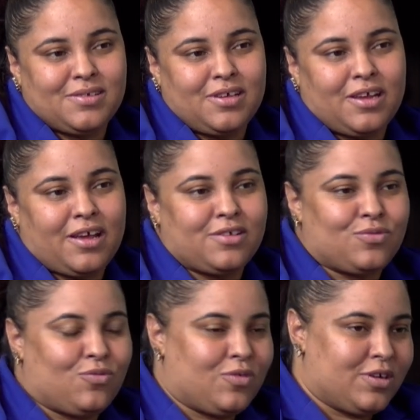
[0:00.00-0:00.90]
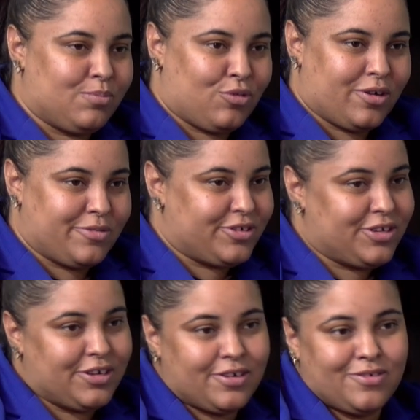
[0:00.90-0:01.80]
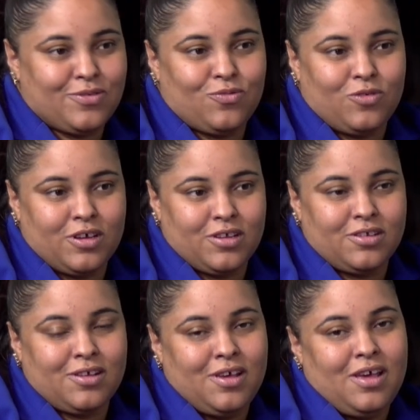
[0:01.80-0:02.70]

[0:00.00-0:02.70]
It has 1 barber chair, 1